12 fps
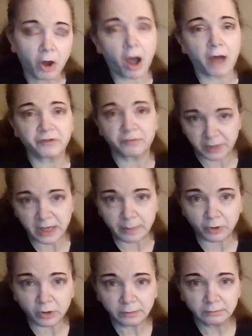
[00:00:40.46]
off of
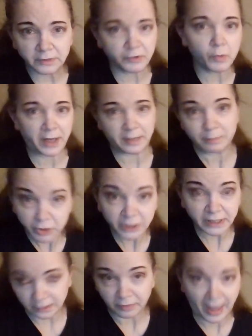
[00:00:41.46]
people, if you want to put
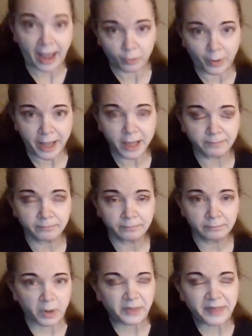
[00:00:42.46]
it that way,
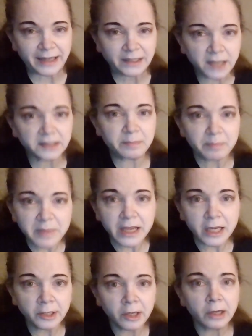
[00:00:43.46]
but that doesn't
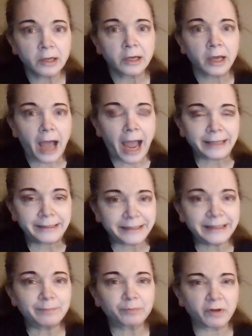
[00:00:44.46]
mean I
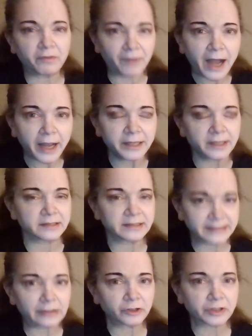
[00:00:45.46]
didn't provide a
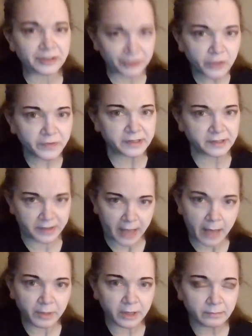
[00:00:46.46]
stellar service to
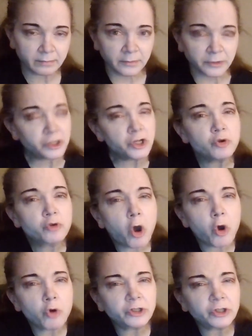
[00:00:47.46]
them. Do you
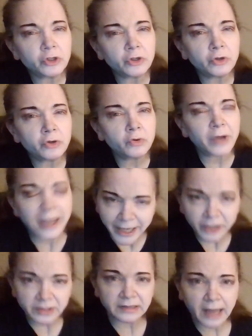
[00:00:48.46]
go to a
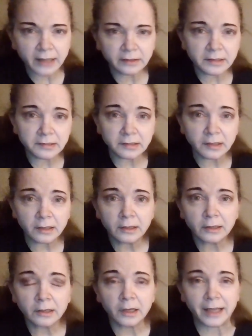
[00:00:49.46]
hairstylist,
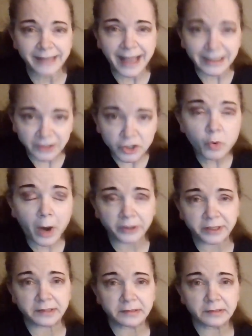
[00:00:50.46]
a tattoo
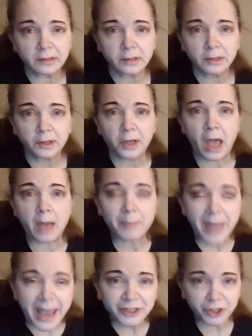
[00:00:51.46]
artist, a
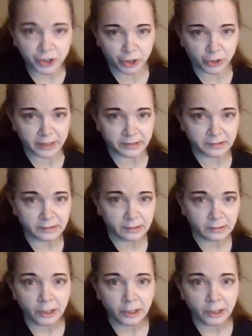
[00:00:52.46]
manicurist?